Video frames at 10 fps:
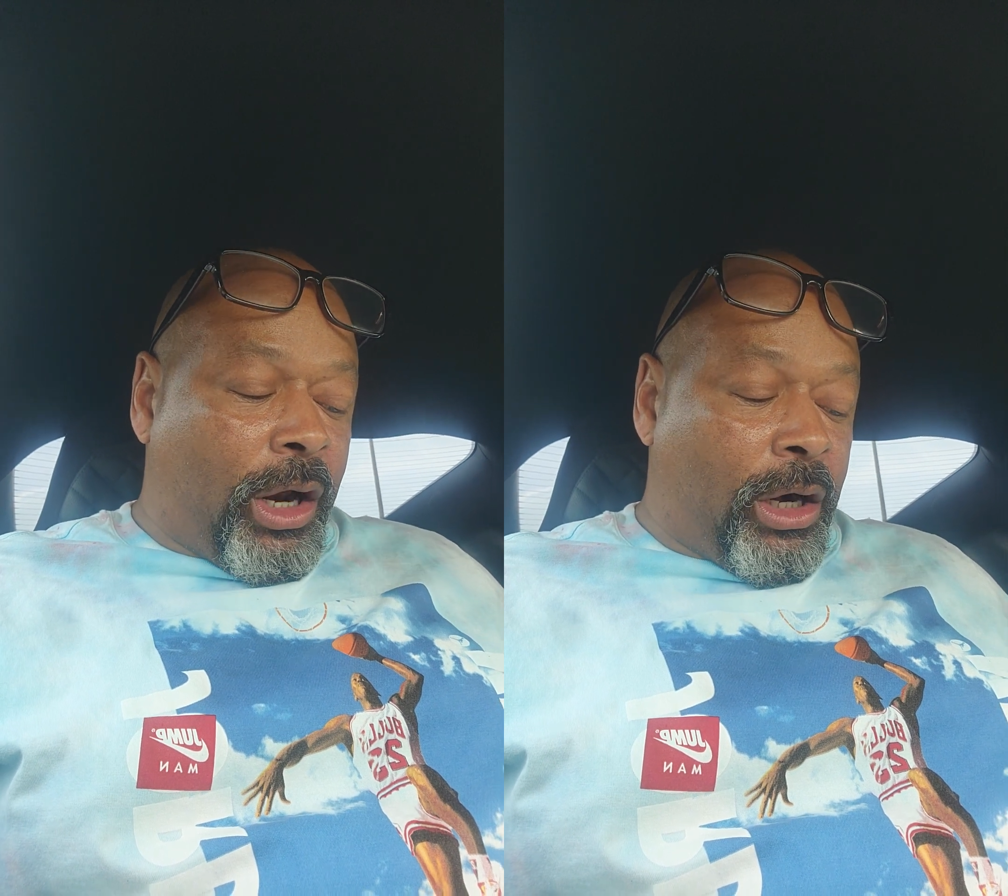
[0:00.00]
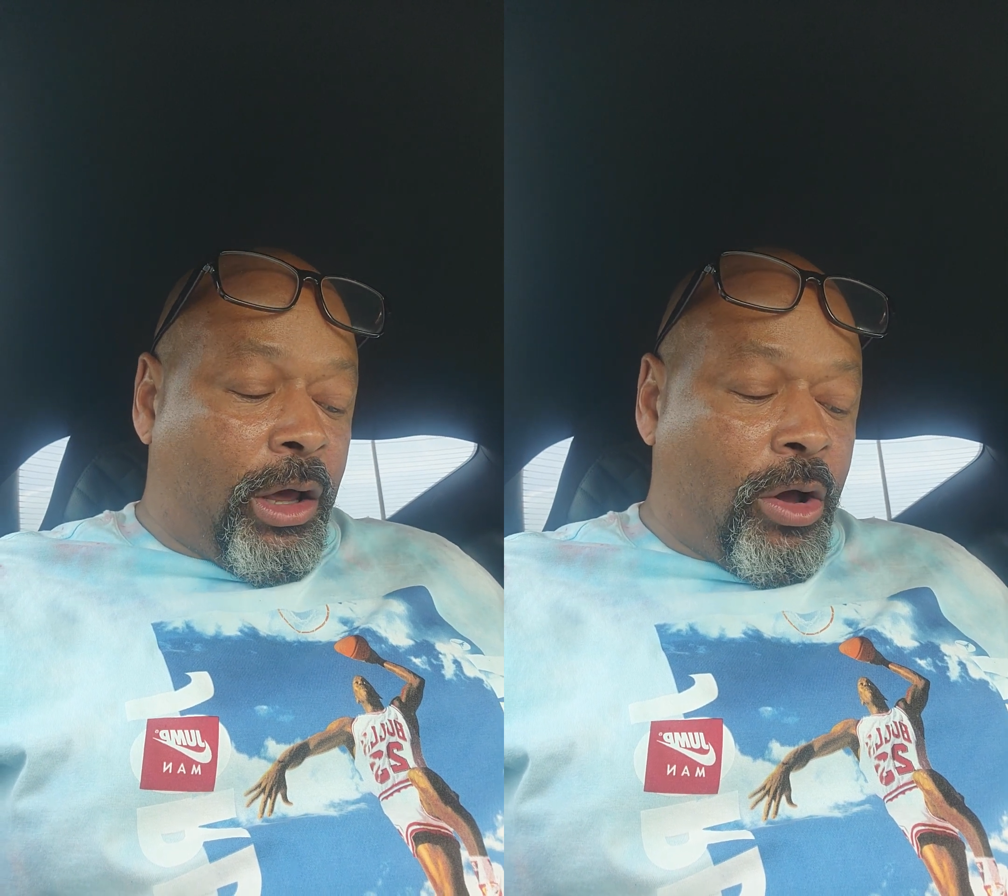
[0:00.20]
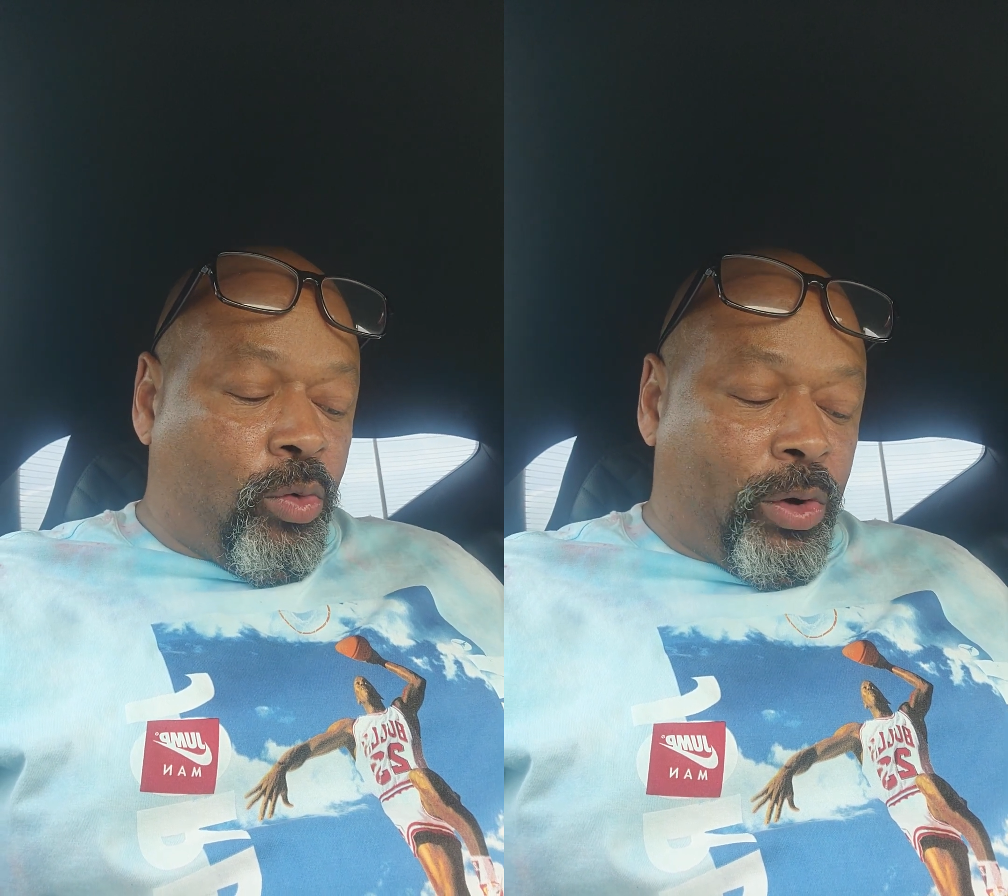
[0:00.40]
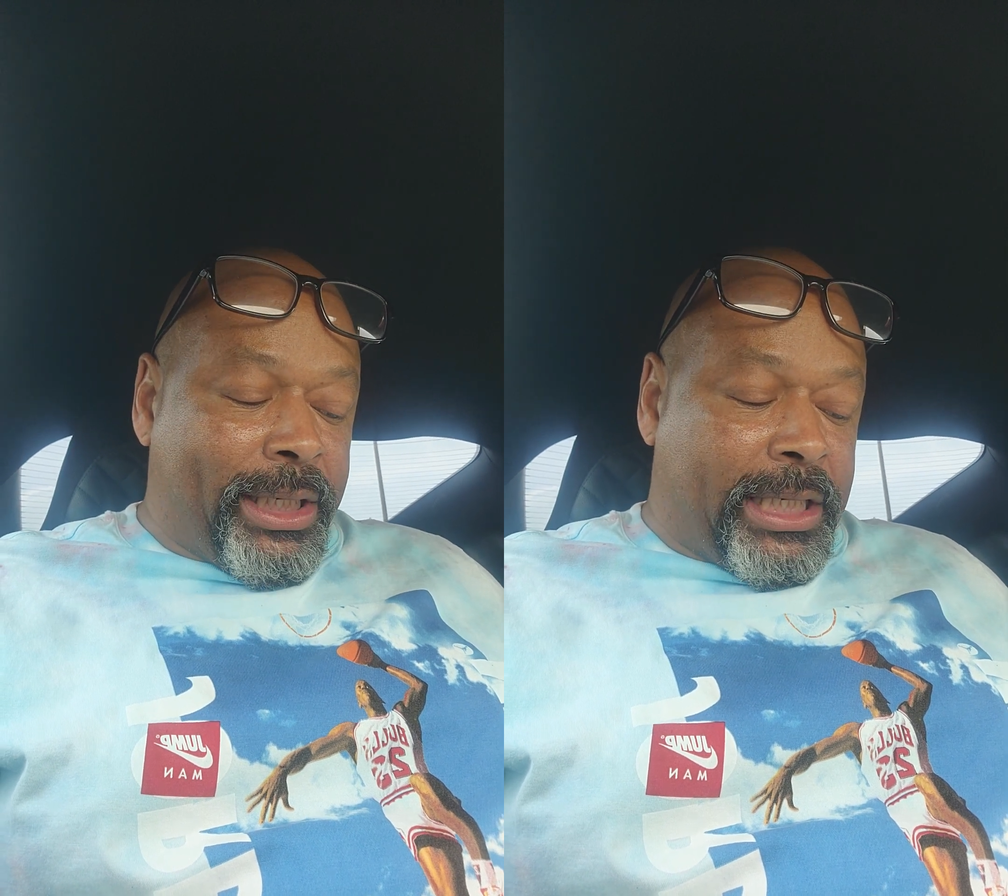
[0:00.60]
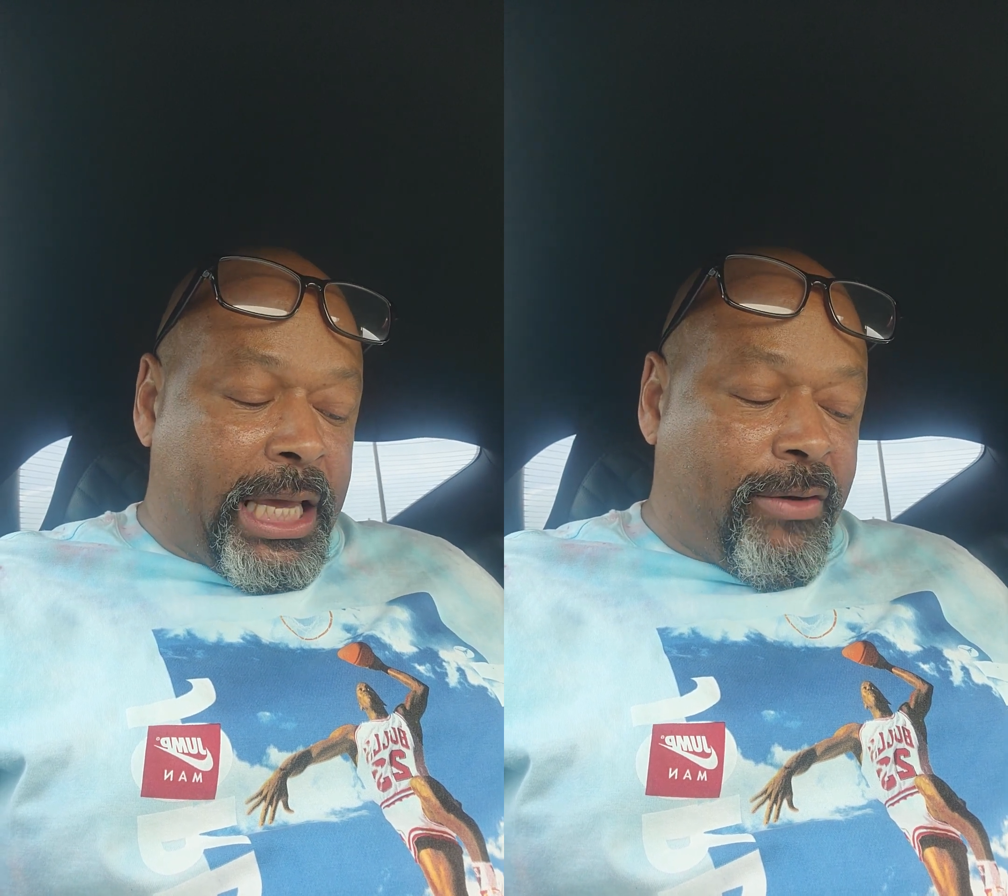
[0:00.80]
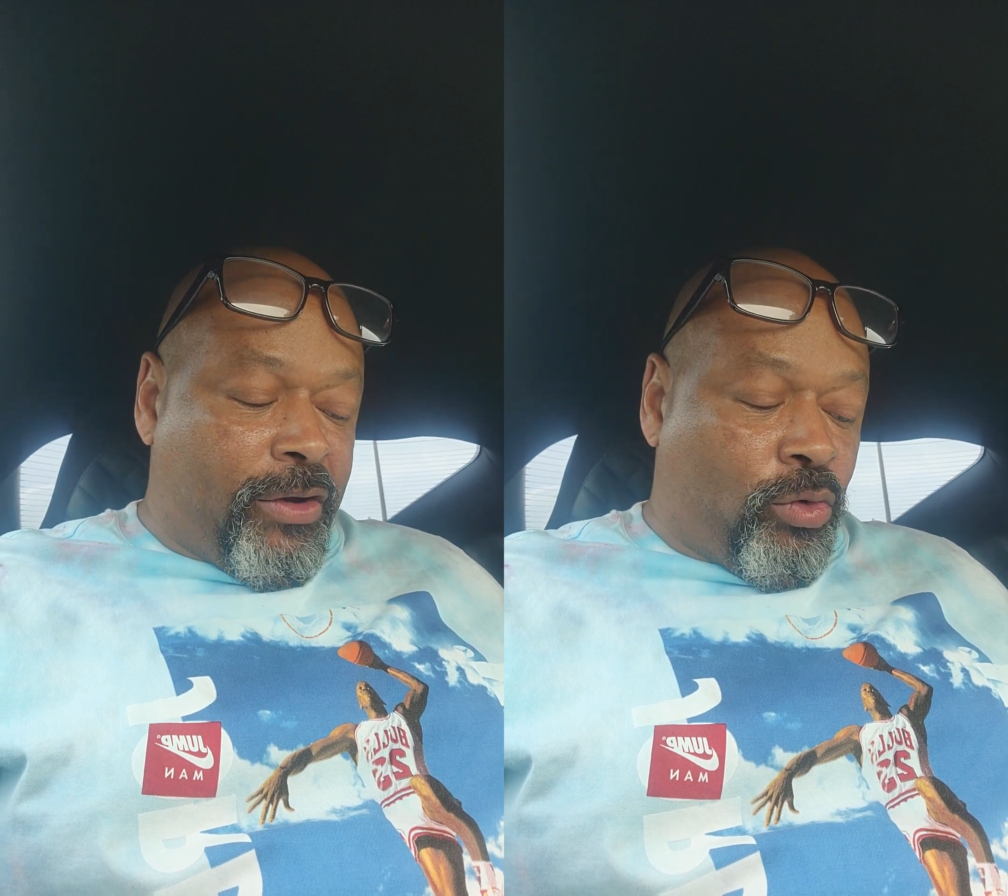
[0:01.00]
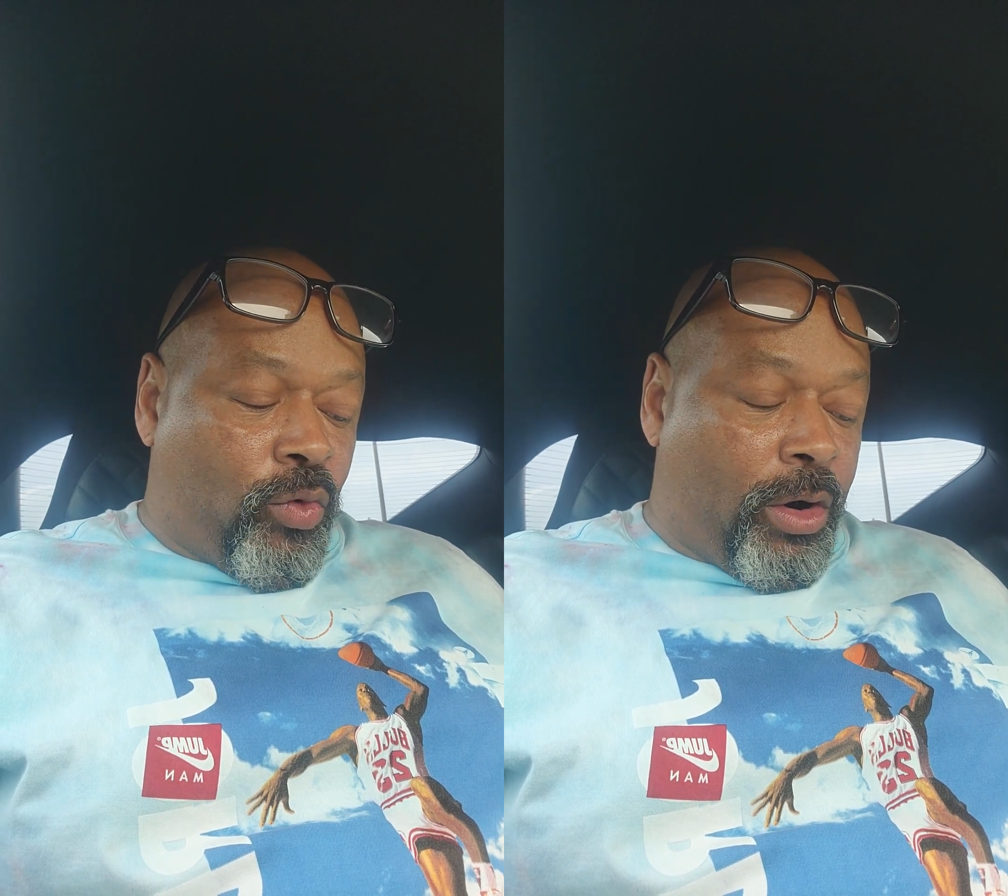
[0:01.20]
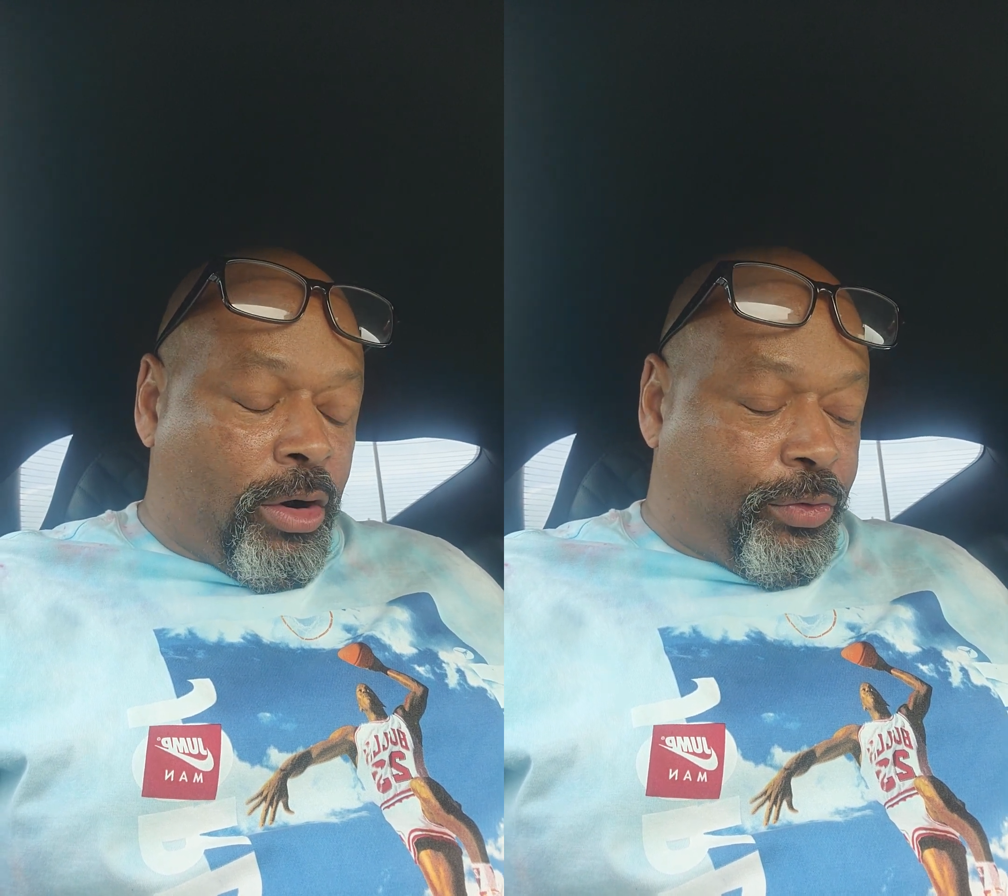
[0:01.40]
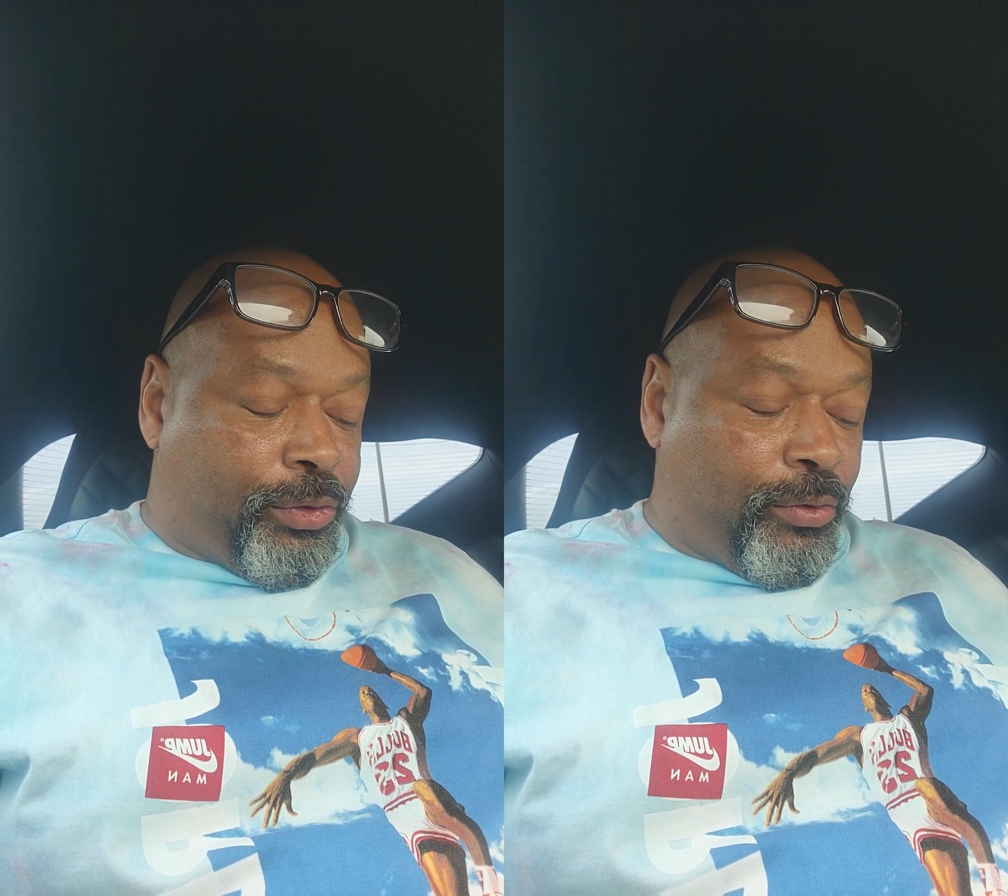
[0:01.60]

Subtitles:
along with David walked